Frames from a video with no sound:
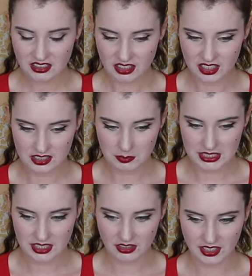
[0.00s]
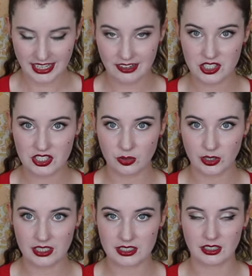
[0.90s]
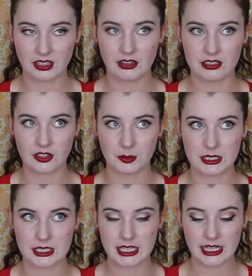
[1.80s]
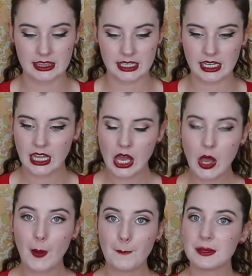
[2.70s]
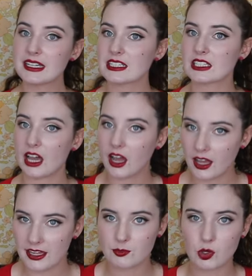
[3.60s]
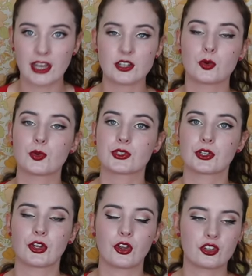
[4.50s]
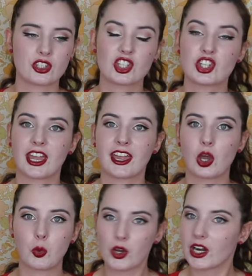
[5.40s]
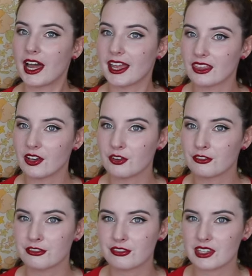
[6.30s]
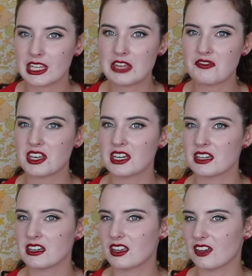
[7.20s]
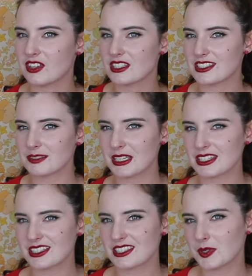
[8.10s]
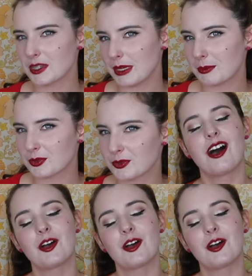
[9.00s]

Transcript: Yes, me sitting on a couch looking at skincare is not the most exciting thing, but I am trying to also just share what I love, even if it doesn't make sense to other people.